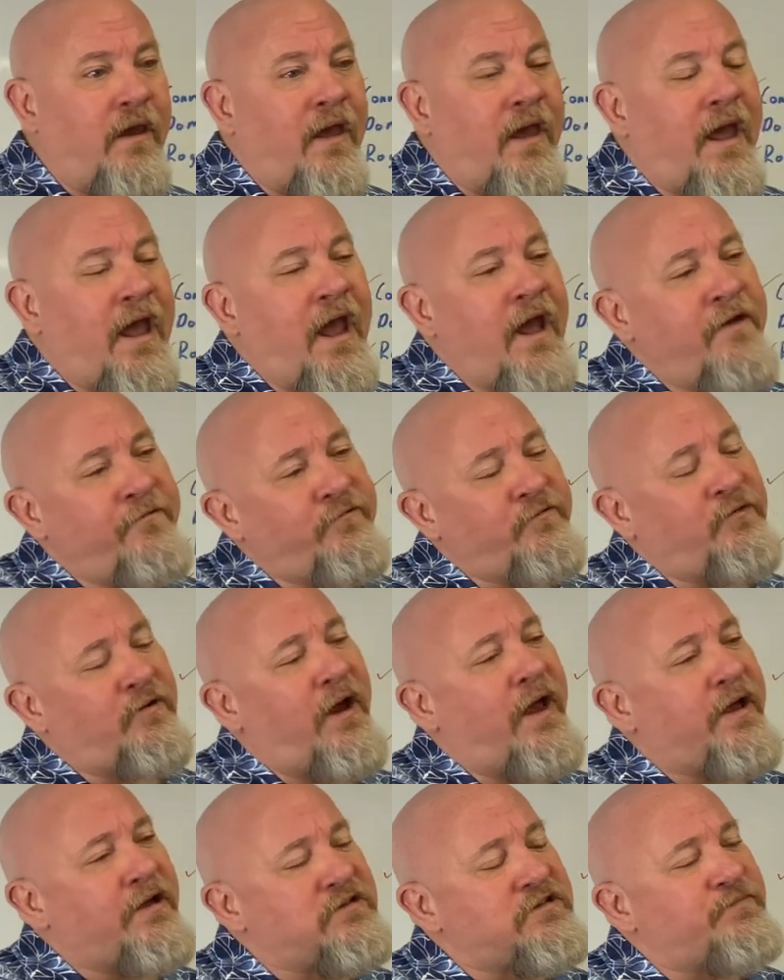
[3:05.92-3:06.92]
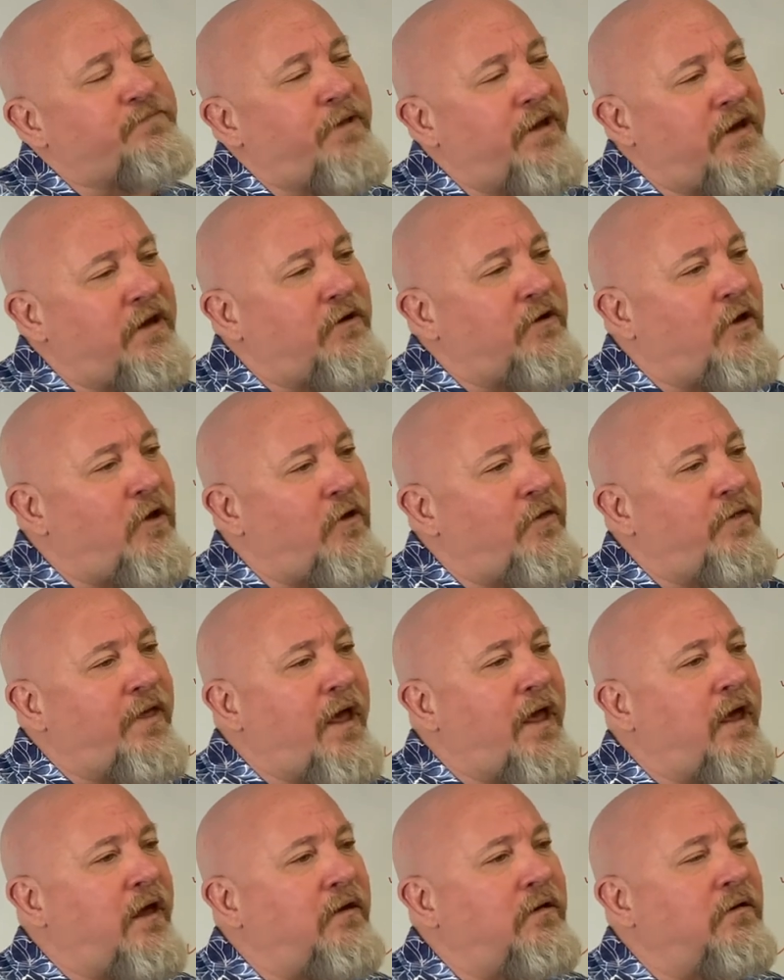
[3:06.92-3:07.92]
After I explained all
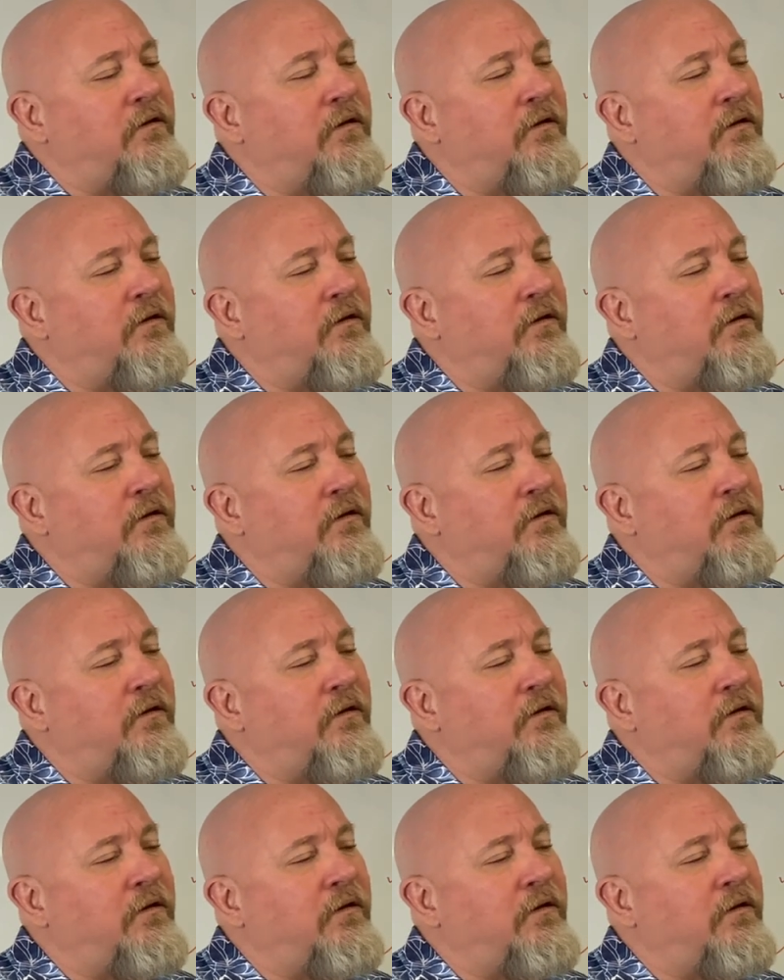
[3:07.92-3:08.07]
that,